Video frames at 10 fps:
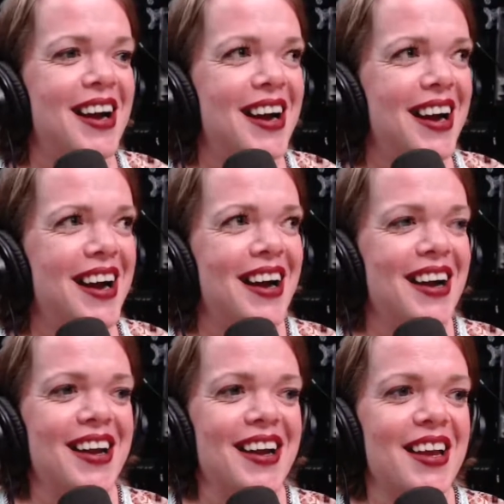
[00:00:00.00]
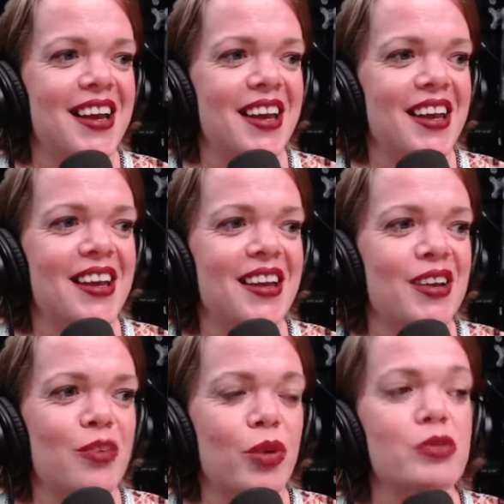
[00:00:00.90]
I
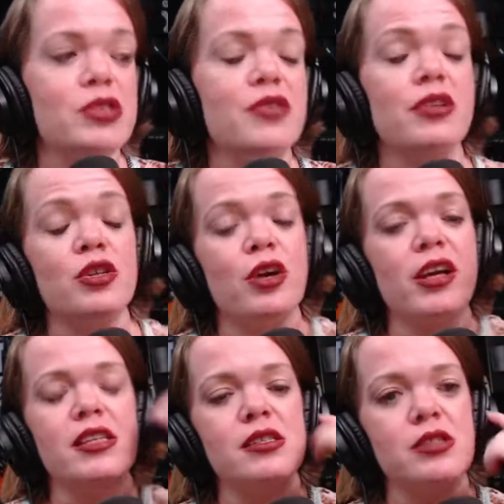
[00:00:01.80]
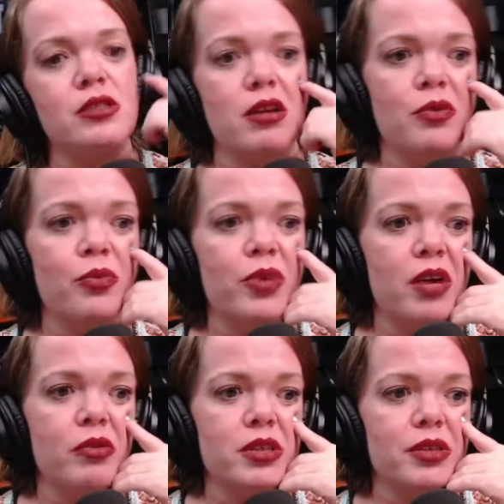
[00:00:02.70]
guess it started when I
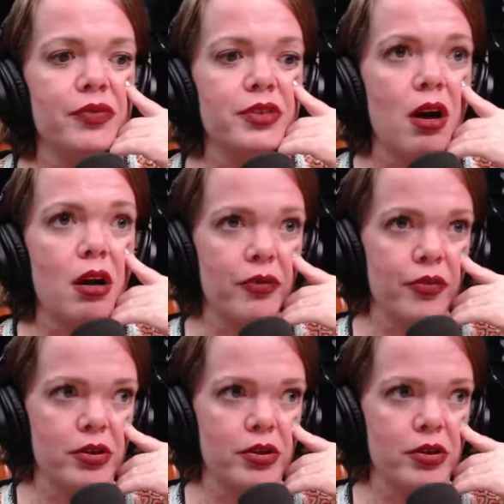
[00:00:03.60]
was a photographer.